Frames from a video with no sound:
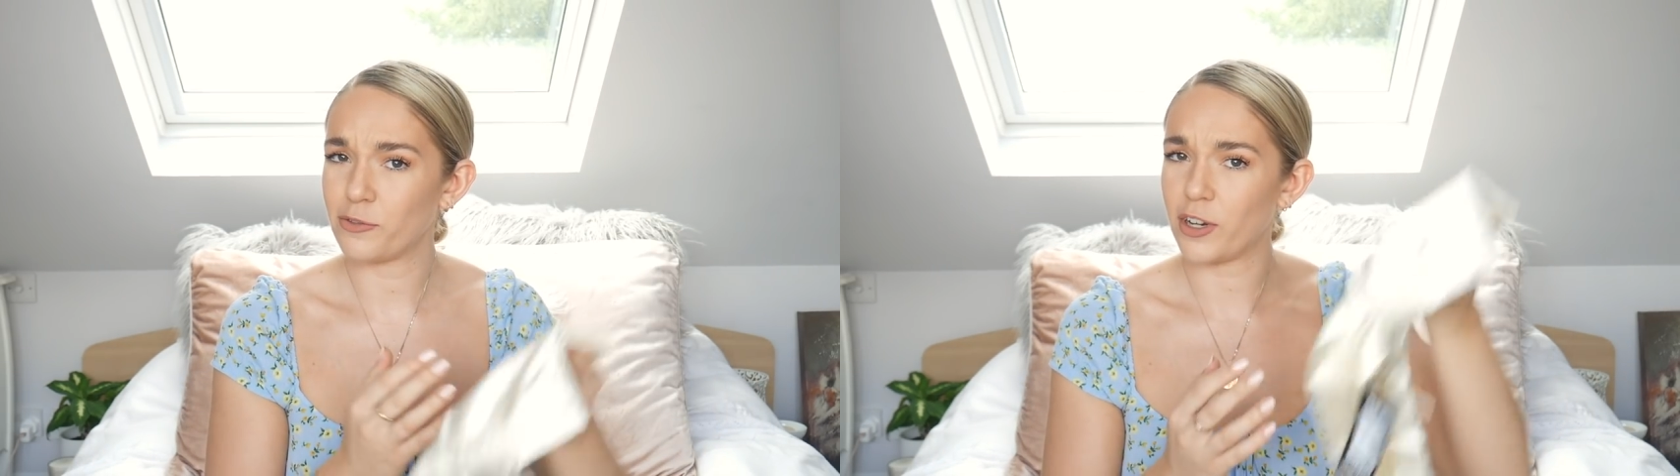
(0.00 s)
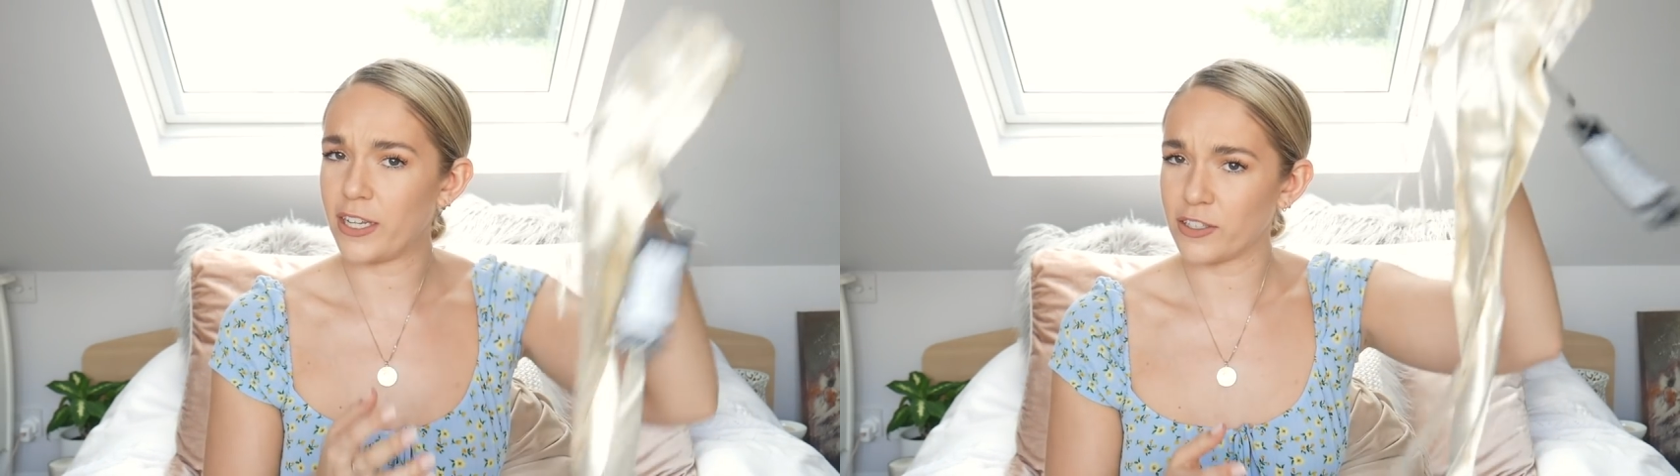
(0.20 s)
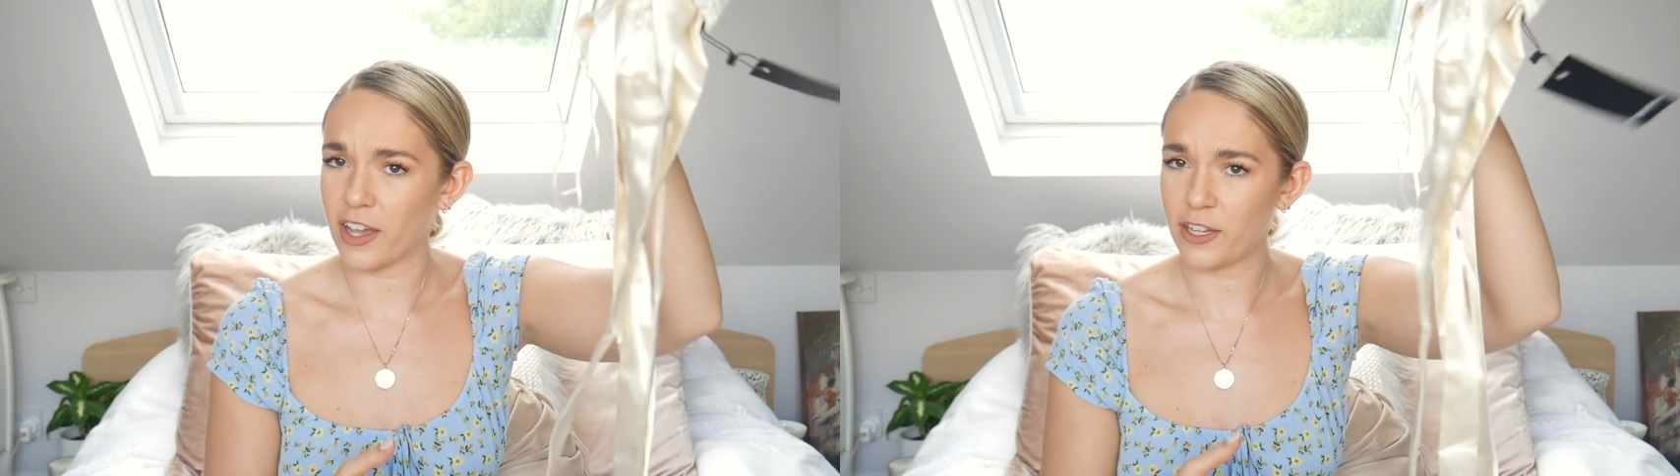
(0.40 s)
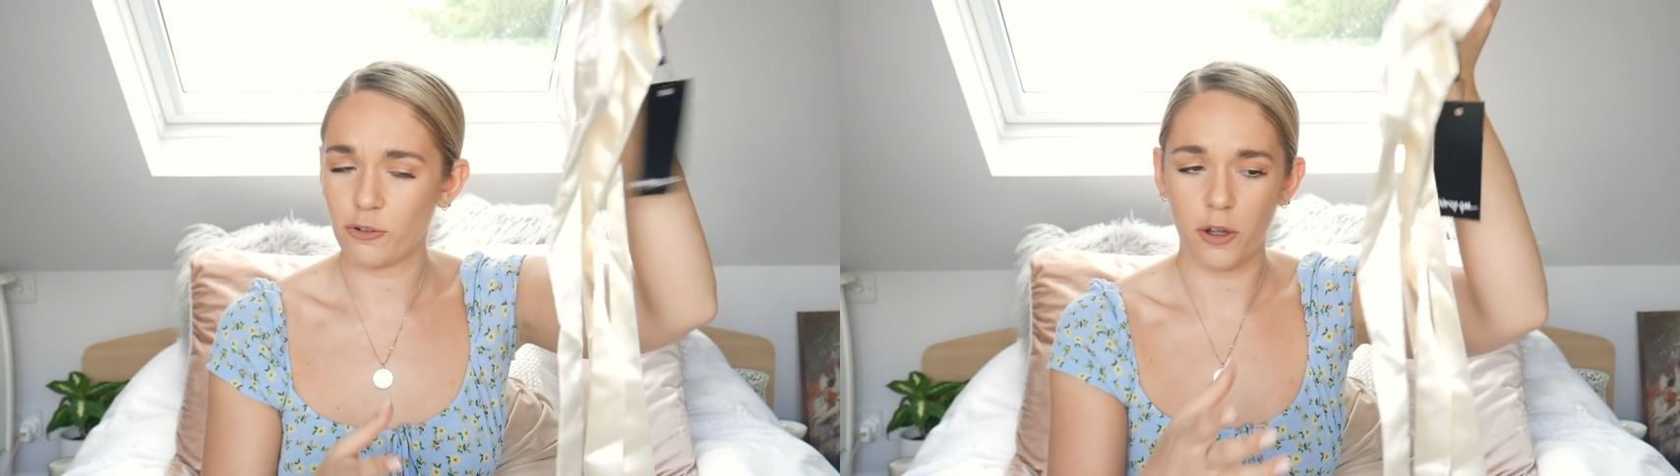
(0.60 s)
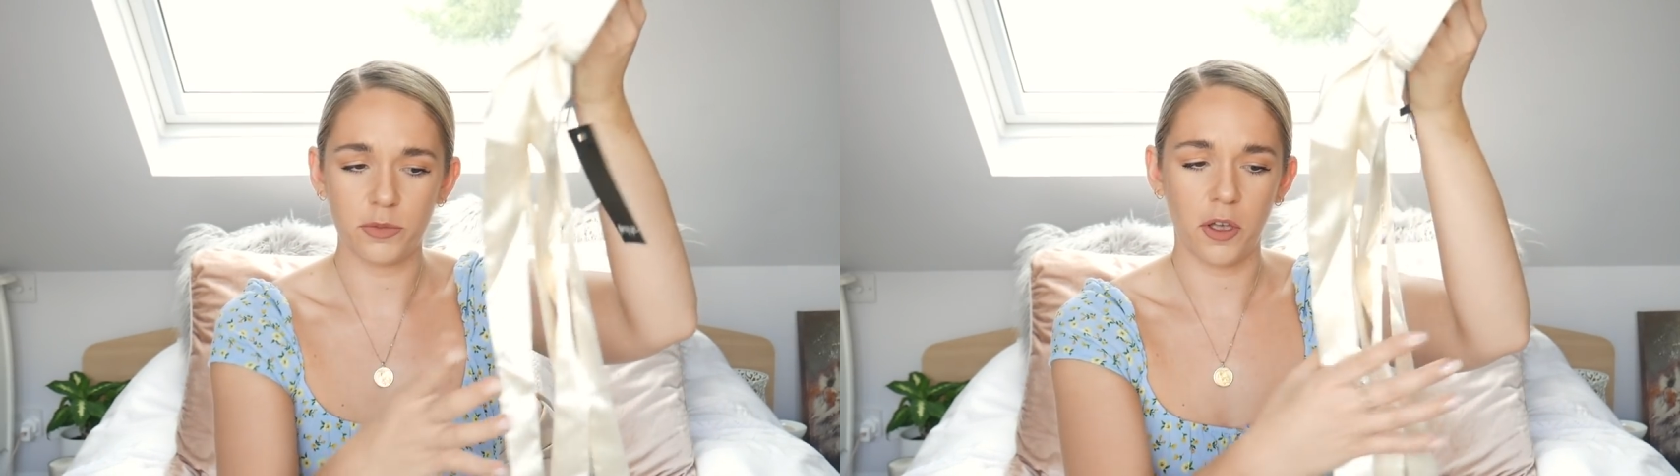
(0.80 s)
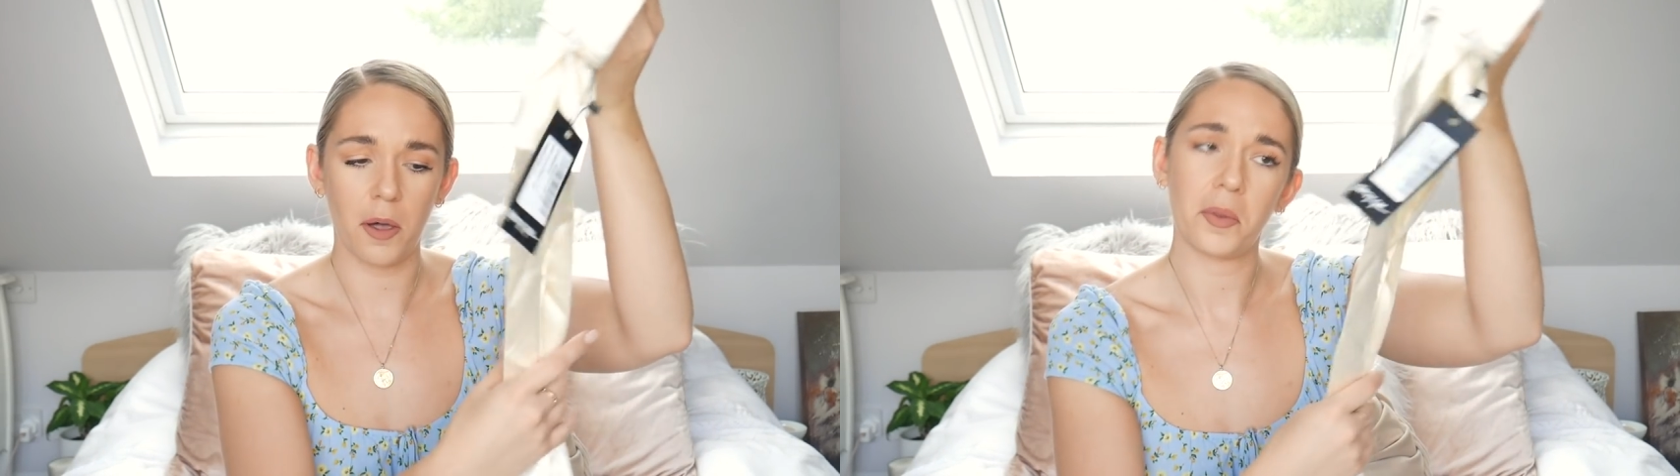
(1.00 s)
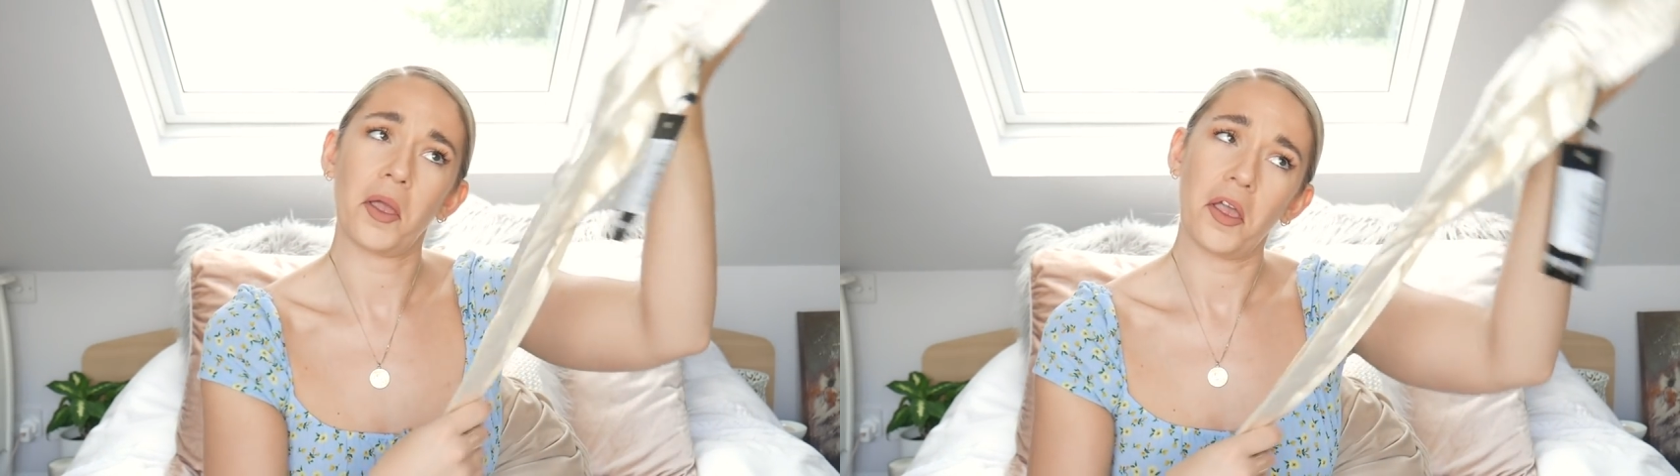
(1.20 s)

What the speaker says: for a little tiny crop top.